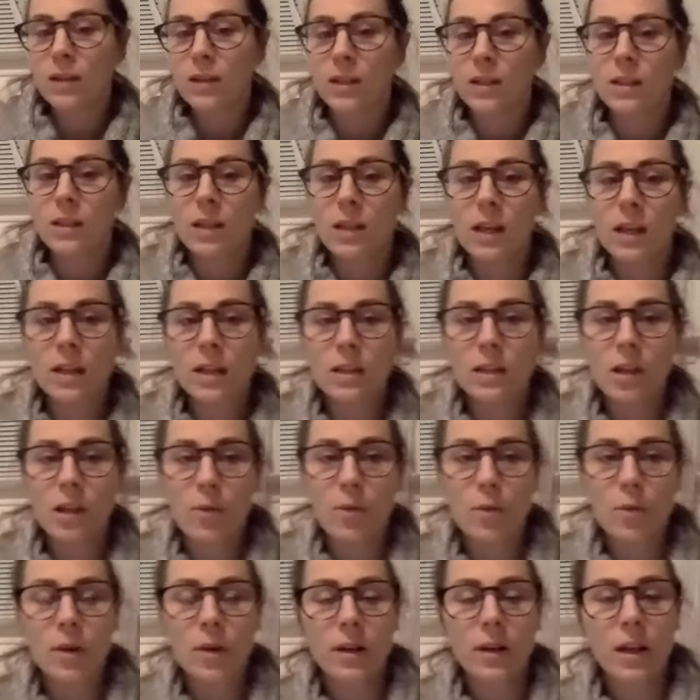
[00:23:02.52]
to say to
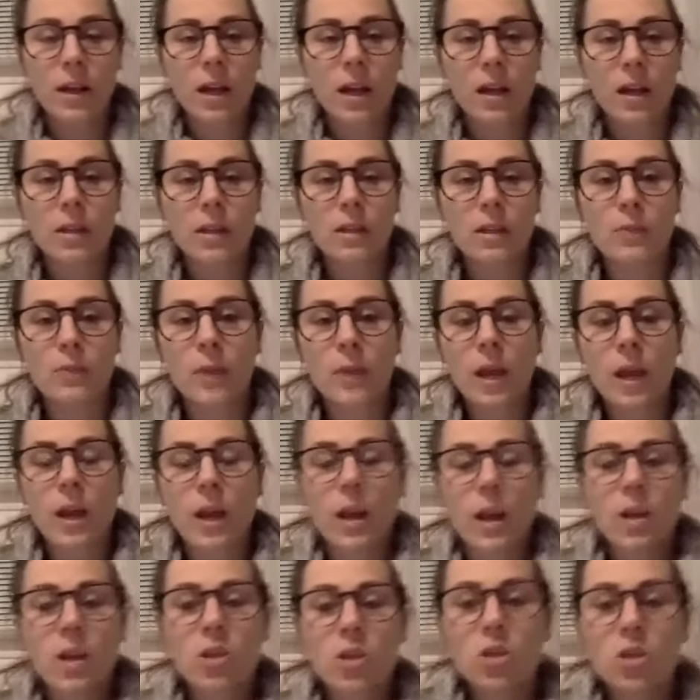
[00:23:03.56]
someone in
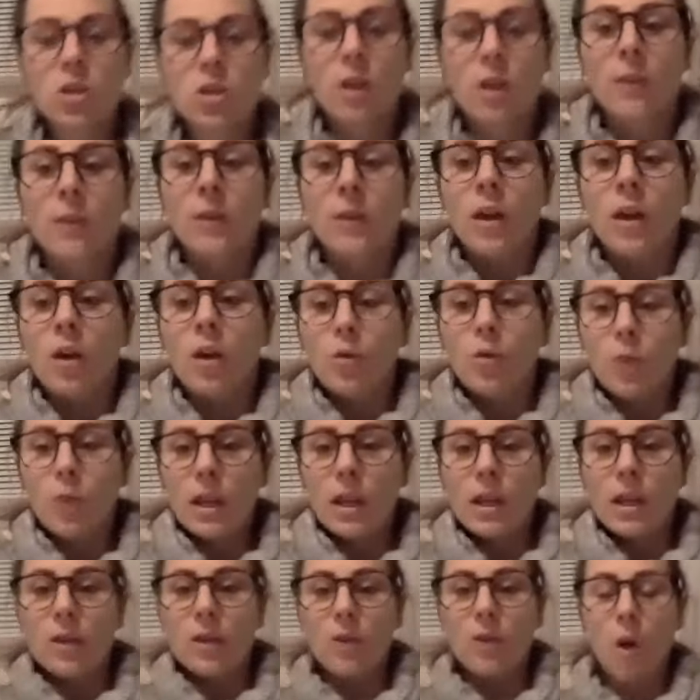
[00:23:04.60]
Spanish, we
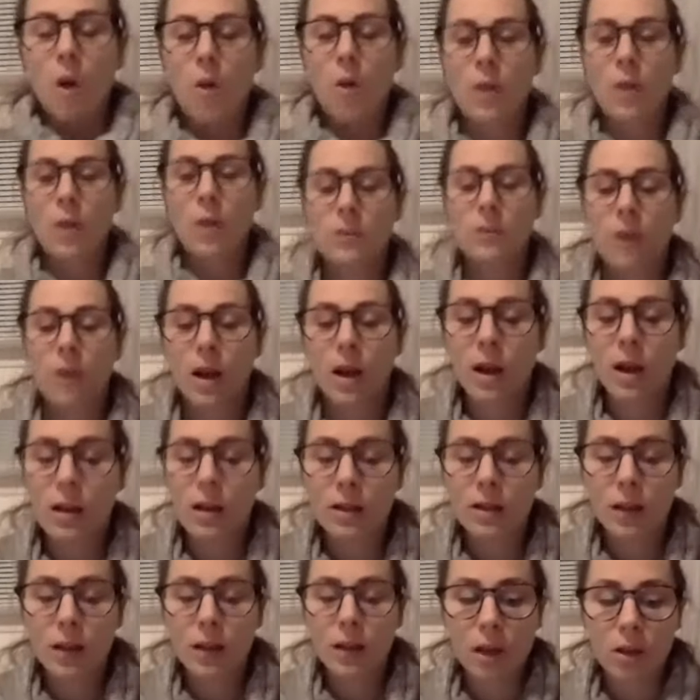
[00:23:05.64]
could always
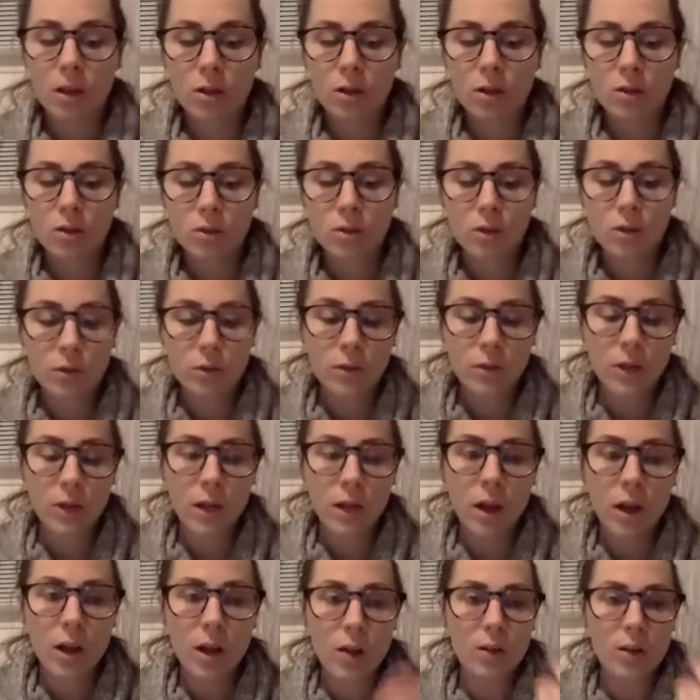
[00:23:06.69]
find like a YouTube
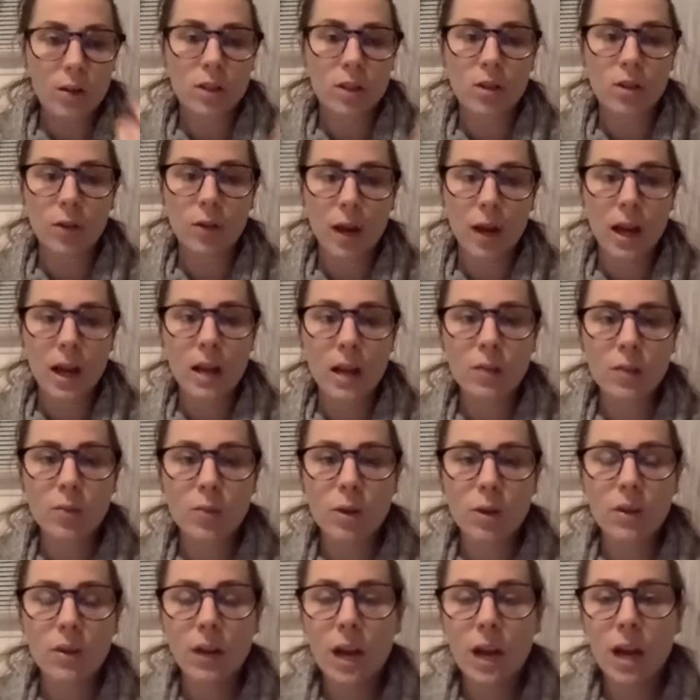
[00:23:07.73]
video. I know that Saray has
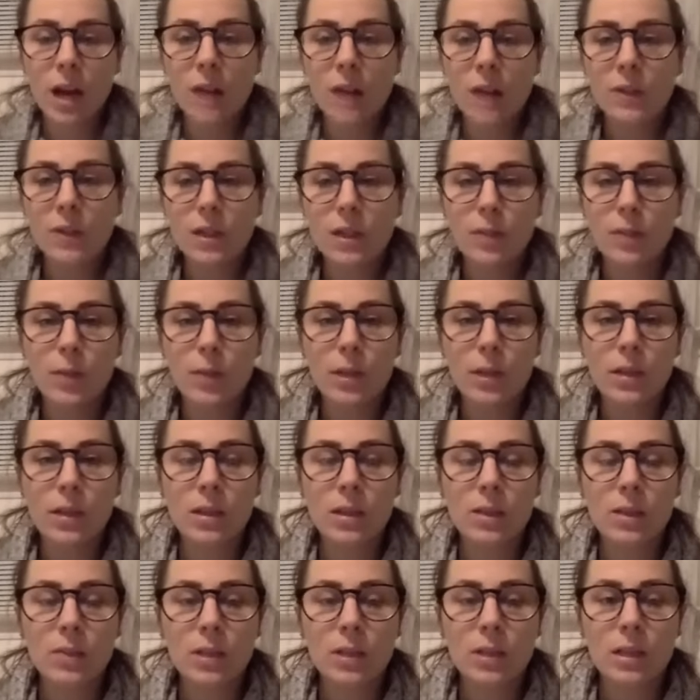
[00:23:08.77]
one that kind of explains
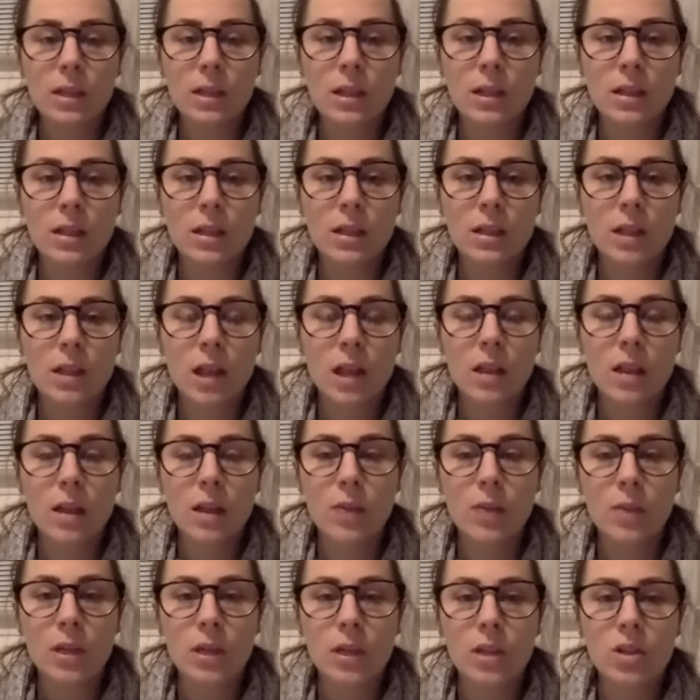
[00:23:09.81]
the business, and
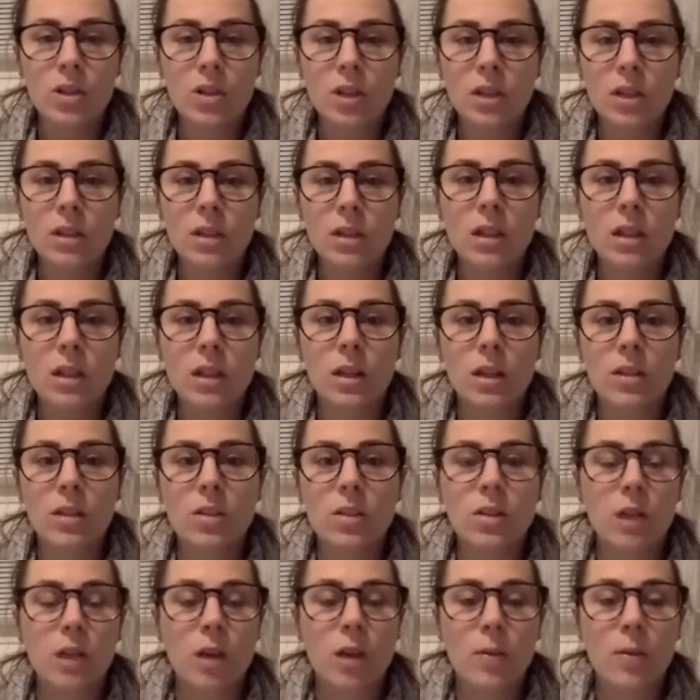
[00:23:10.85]
then we could just send it
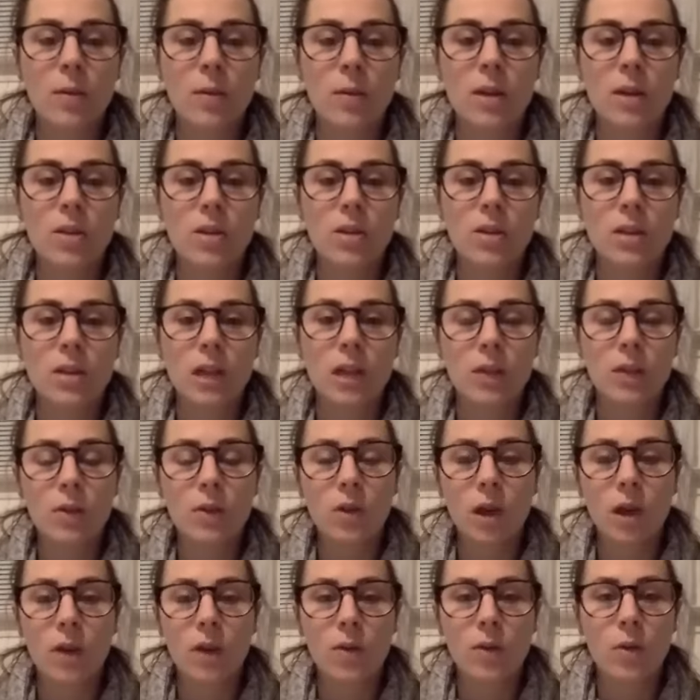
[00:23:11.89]
to them and just say, if you
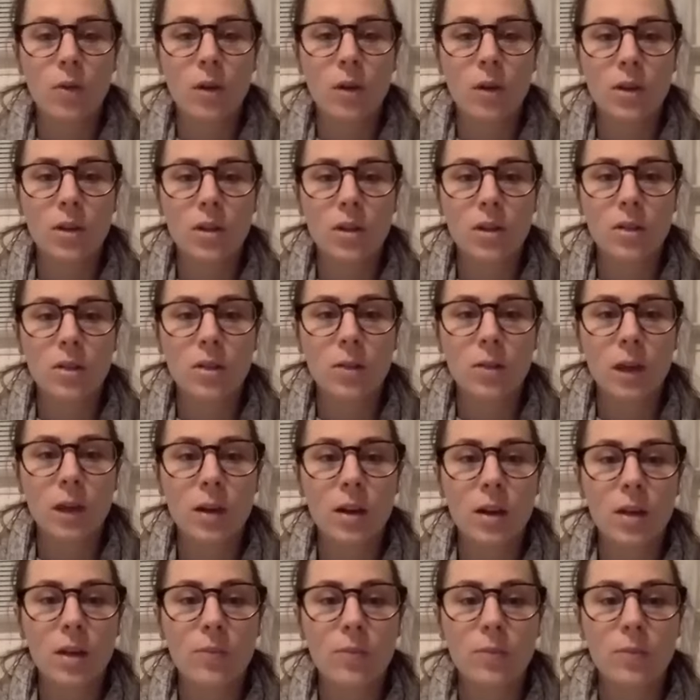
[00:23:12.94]
have questions about
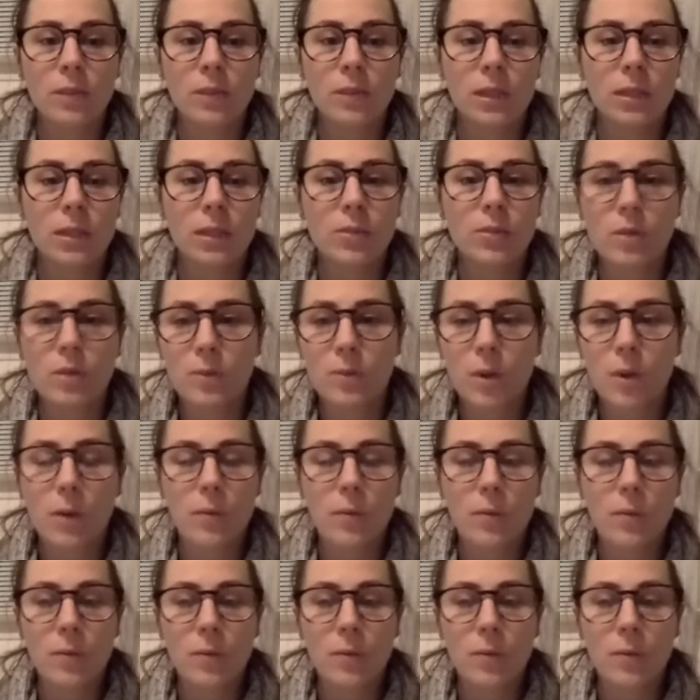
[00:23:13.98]
it, please respond,